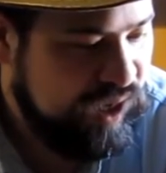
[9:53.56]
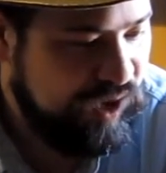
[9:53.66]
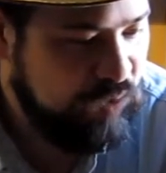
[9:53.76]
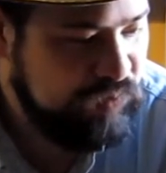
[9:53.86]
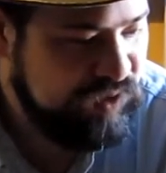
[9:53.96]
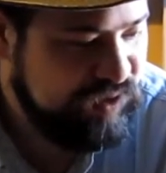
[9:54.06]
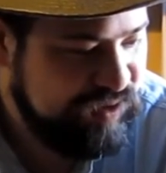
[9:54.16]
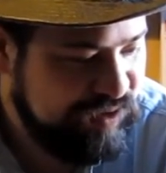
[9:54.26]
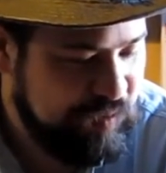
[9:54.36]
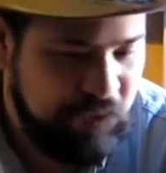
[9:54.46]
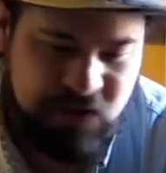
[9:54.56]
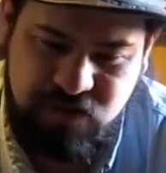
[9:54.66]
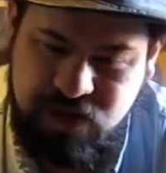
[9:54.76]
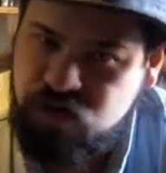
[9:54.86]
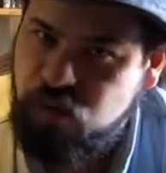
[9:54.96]
I hope the spirits
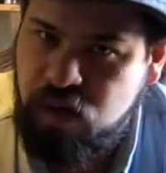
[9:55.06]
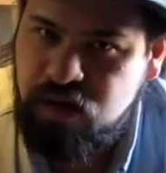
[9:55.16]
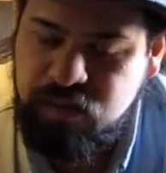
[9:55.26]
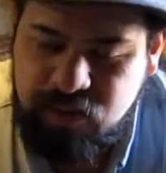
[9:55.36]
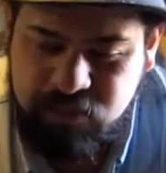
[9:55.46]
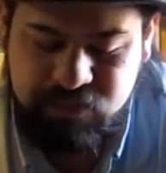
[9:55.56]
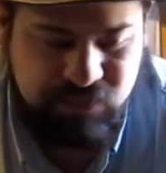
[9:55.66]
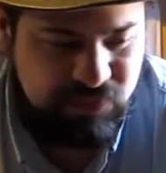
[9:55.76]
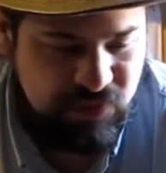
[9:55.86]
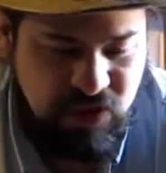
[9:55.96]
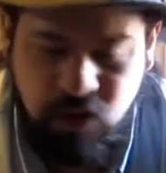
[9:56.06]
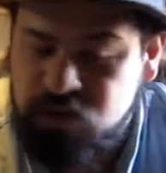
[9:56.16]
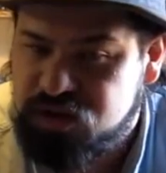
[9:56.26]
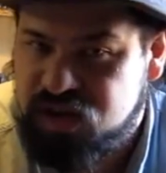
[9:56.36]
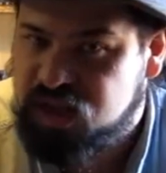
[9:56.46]
of nature welcome him to the
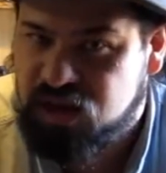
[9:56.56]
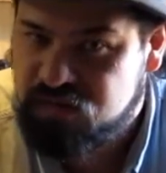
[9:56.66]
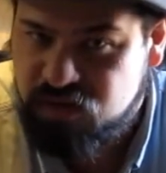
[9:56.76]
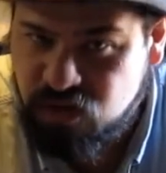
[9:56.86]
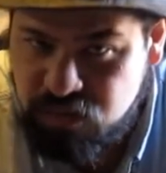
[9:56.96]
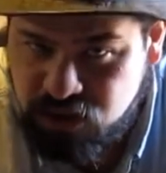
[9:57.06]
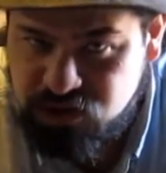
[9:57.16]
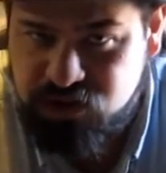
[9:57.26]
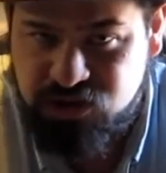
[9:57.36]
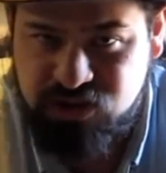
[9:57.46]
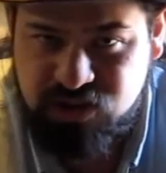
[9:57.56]
ocean he loved so much.